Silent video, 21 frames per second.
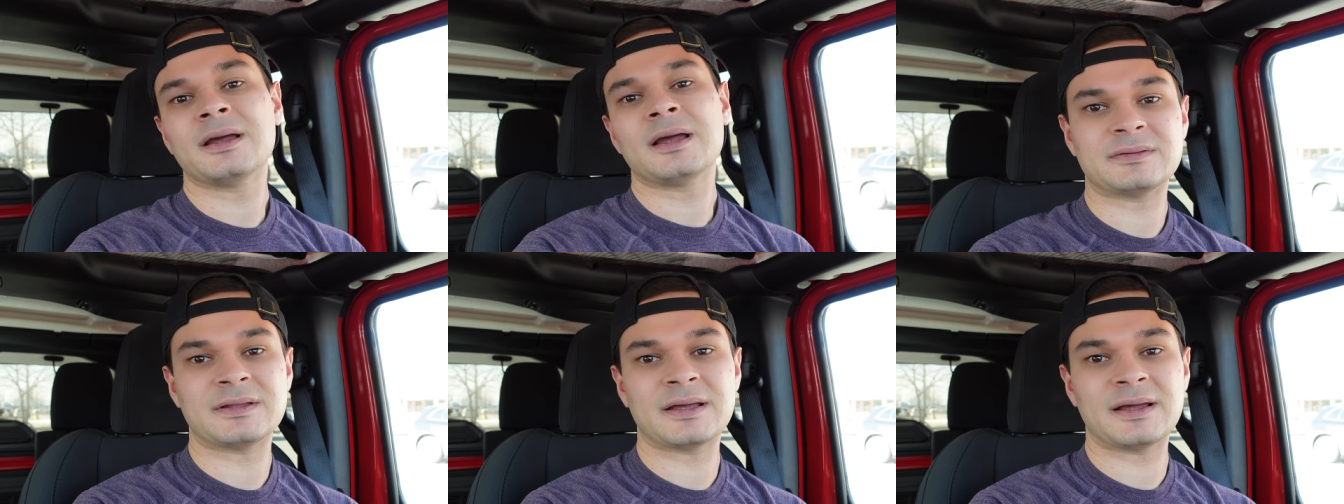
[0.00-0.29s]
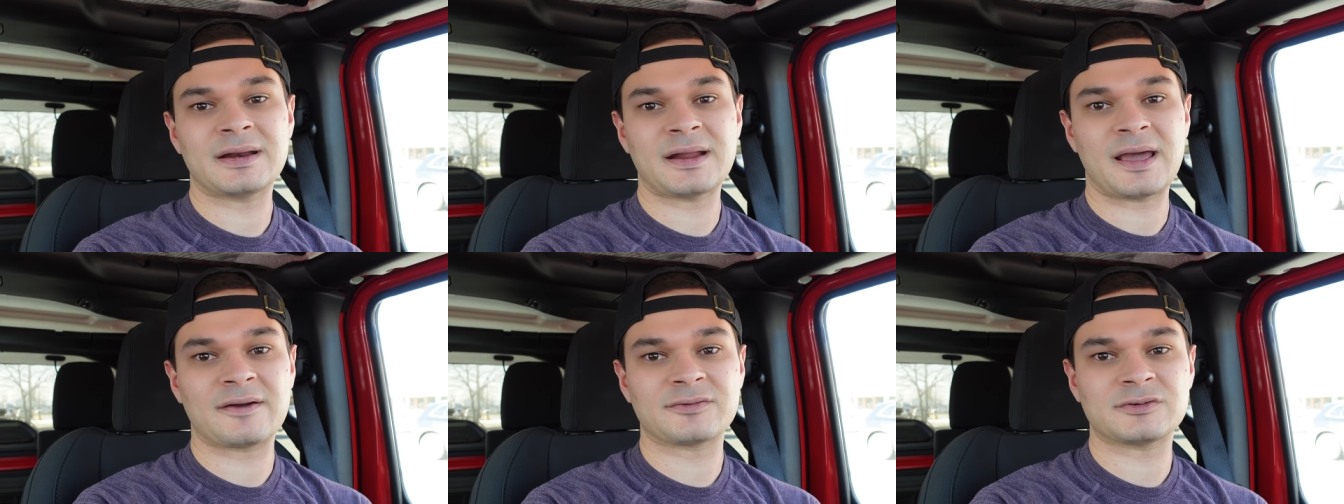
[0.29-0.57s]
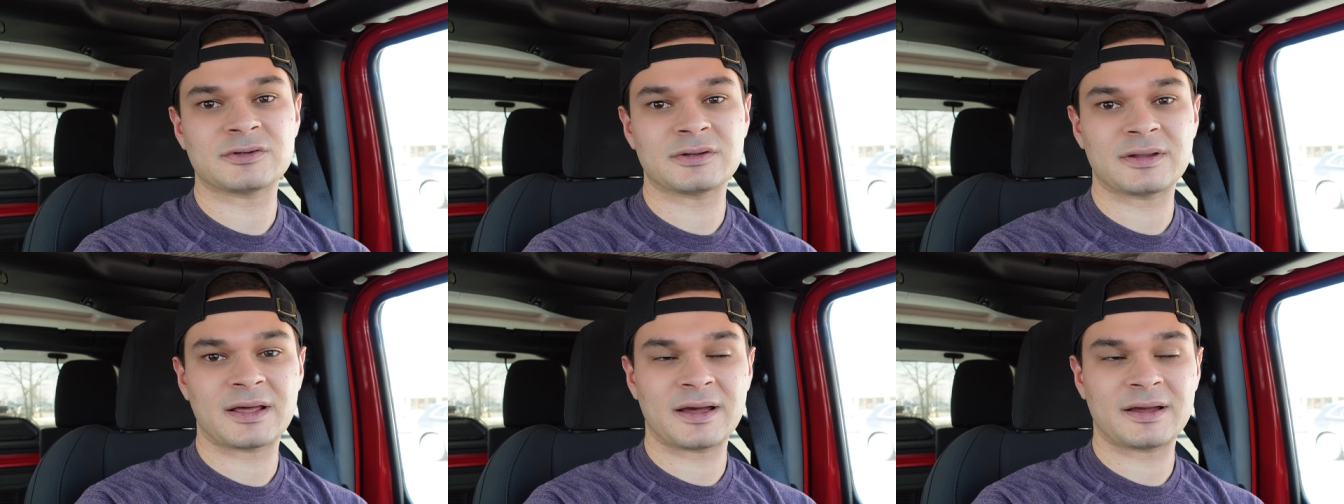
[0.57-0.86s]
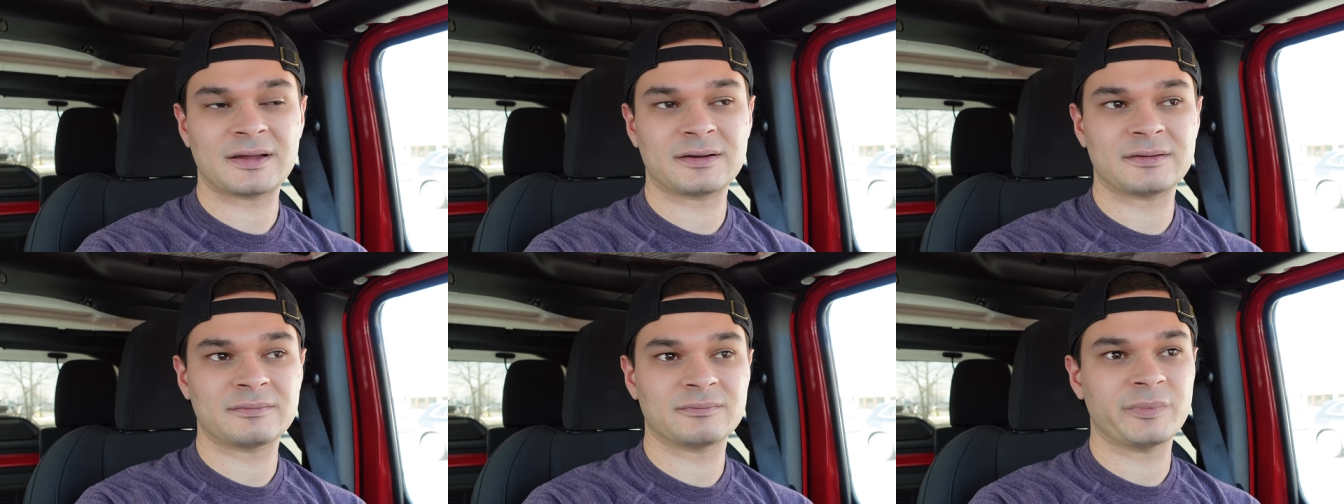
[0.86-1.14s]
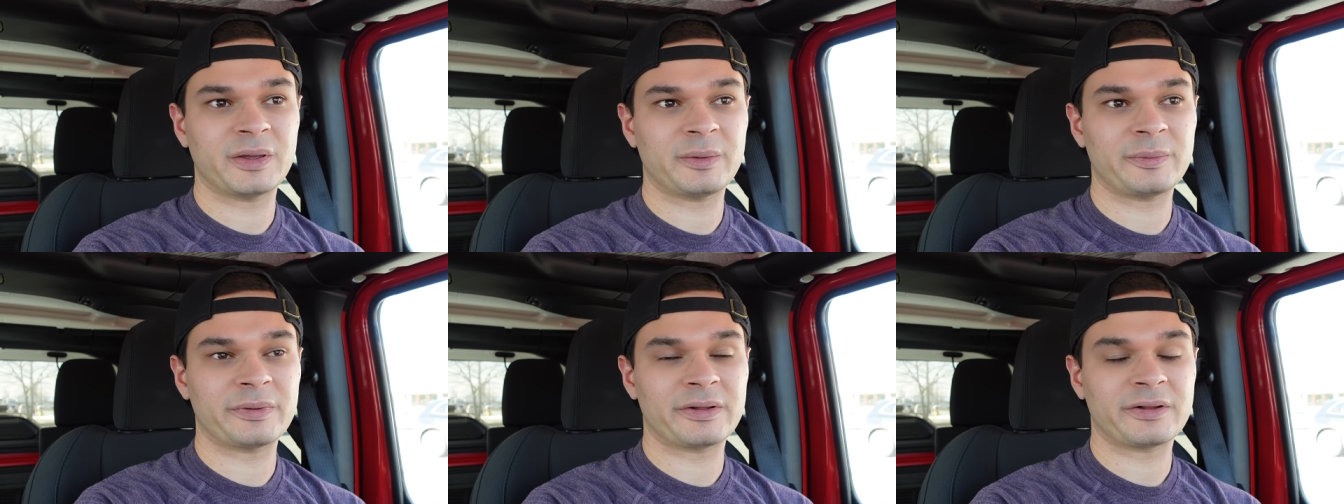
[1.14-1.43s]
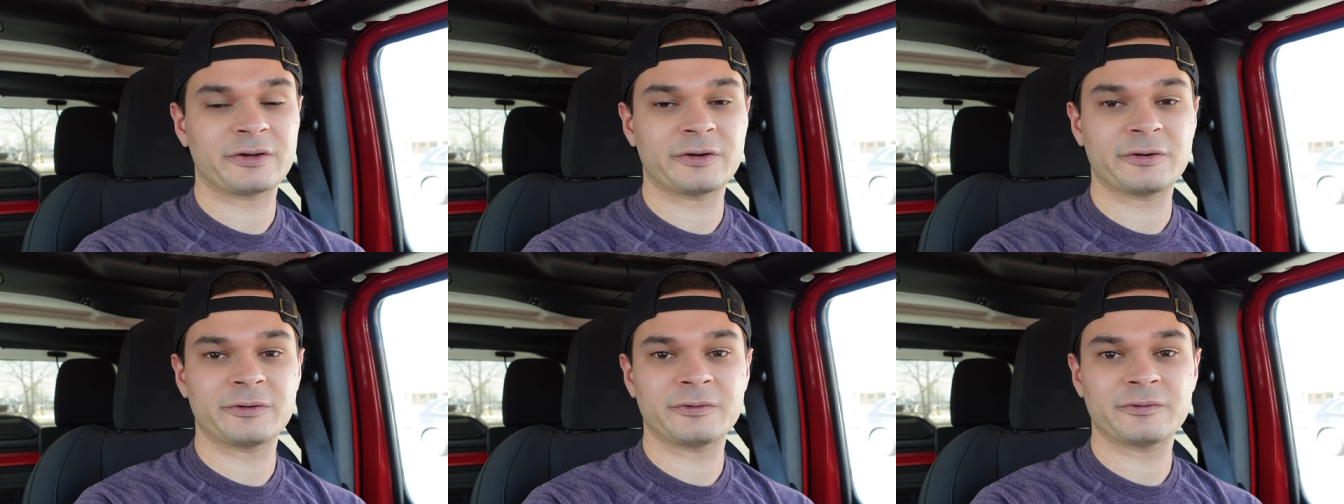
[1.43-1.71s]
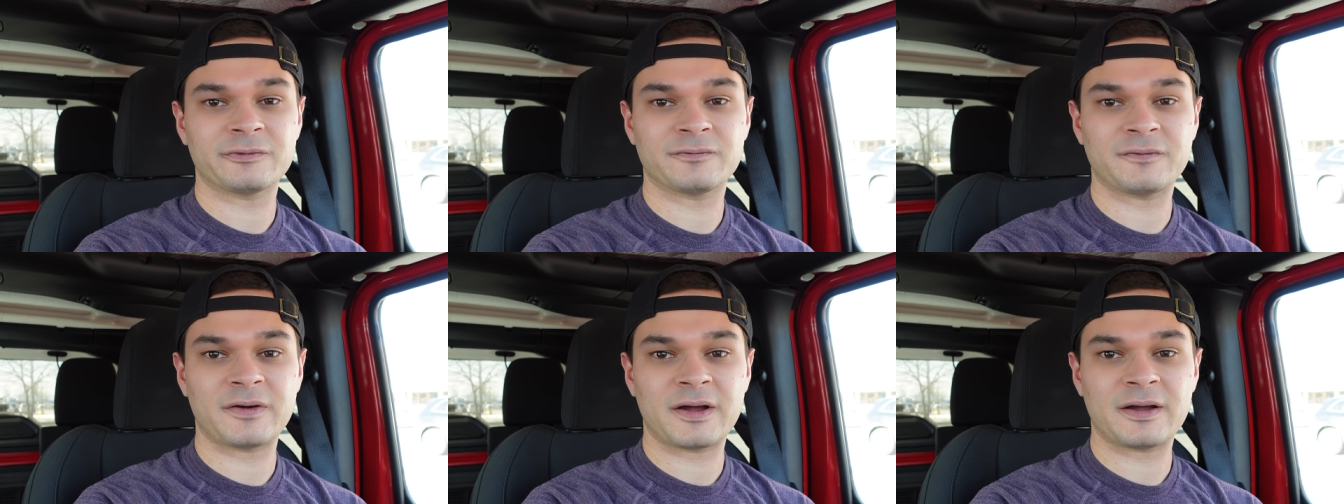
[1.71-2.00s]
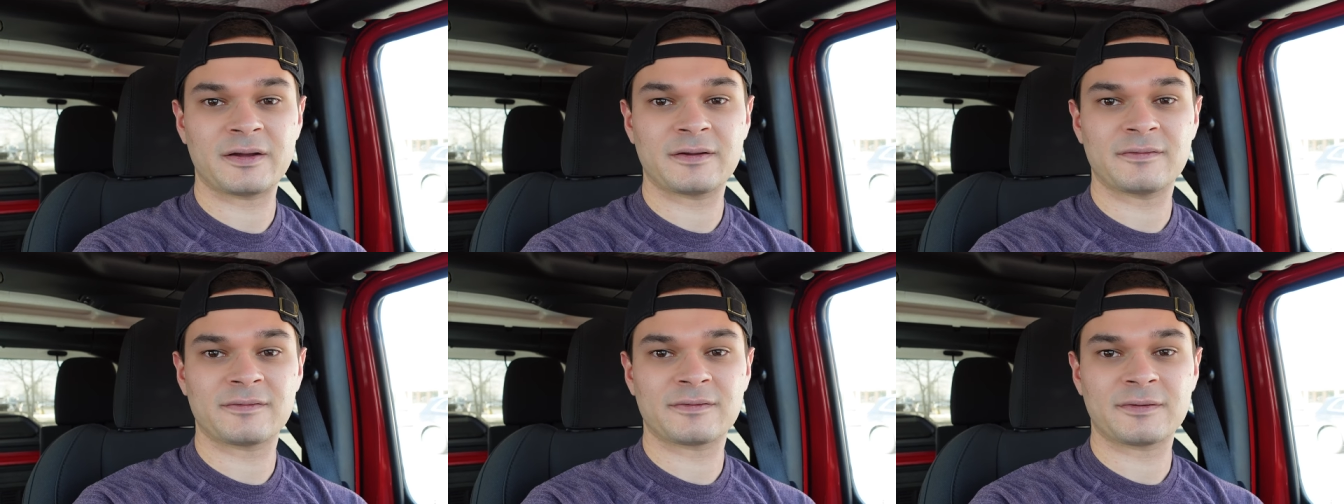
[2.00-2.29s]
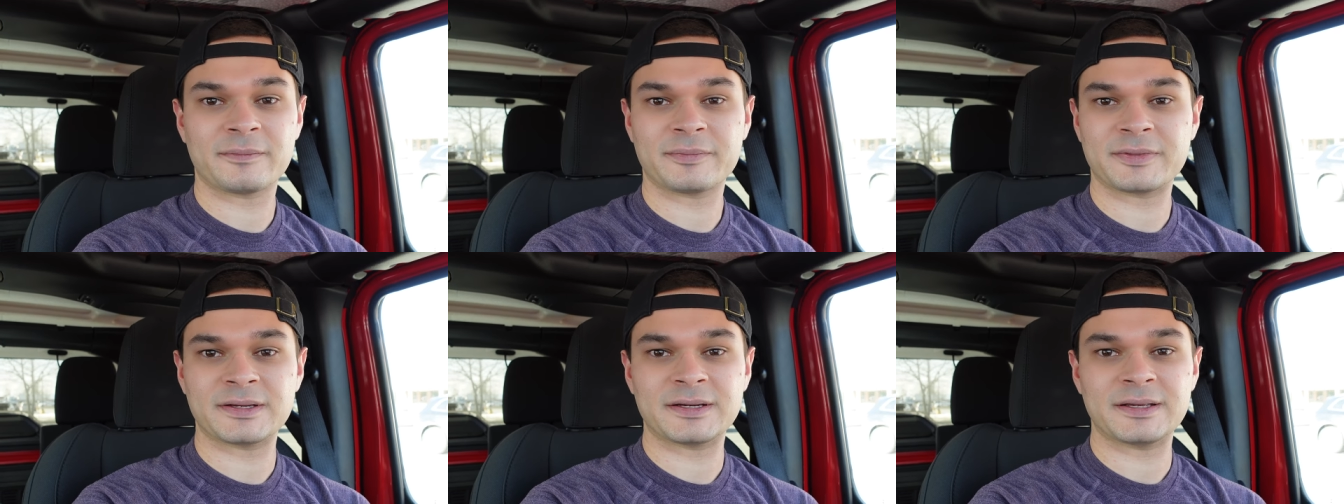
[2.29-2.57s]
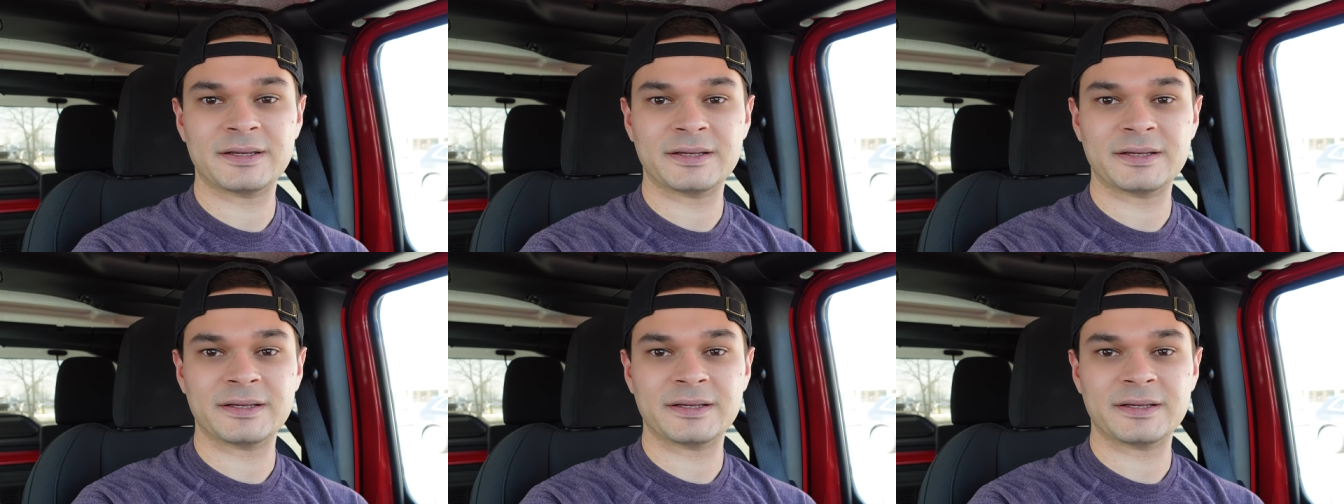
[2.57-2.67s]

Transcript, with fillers: Then after that, maybe I'll go find something to